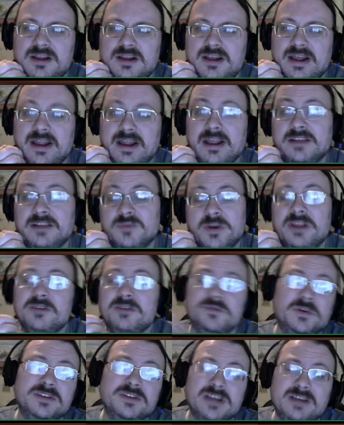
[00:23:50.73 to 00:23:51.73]
It's one of those
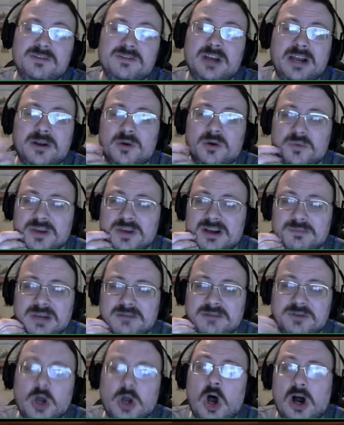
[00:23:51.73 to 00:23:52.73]
ones I know
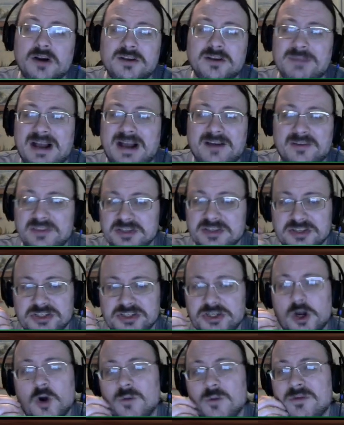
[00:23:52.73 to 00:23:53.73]
I've talked about on this
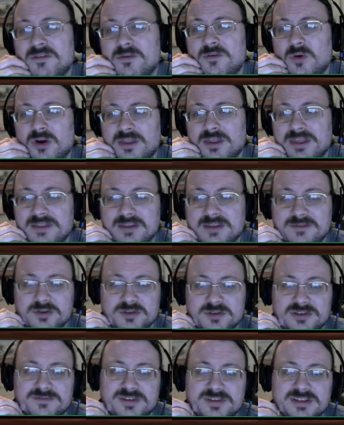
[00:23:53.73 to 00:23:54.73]
show before, that they've
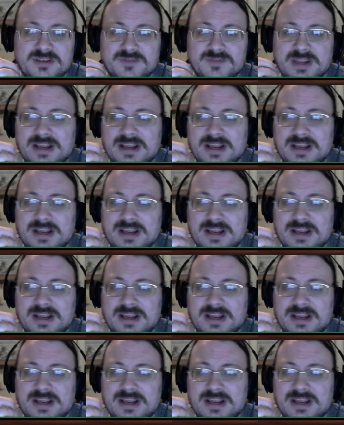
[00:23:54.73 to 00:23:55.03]
used it for something